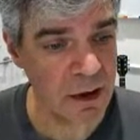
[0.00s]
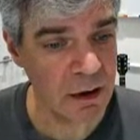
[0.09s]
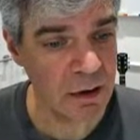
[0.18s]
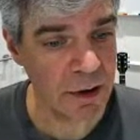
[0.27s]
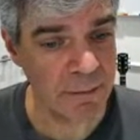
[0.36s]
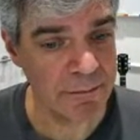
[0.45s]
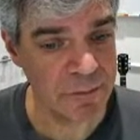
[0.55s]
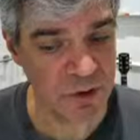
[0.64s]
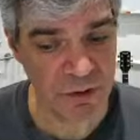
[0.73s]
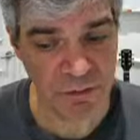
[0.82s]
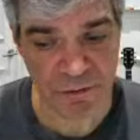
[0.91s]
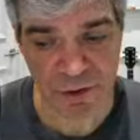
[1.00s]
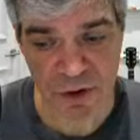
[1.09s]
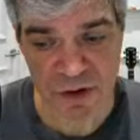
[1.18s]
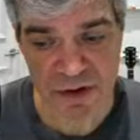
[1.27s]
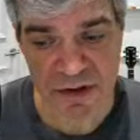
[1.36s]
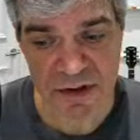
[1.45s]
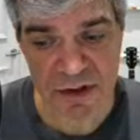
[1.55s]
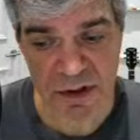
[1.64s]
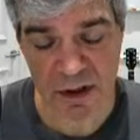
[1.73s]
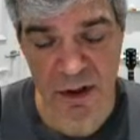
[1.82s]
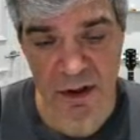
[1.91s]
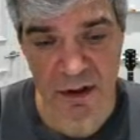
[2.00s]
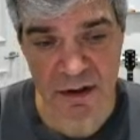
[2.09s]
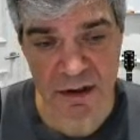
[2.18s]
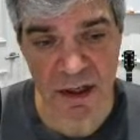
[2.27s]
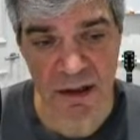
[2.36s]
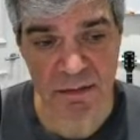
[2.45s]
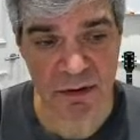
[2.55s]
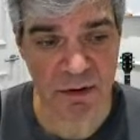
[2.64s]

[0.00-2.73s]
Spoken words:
Okay, so the first type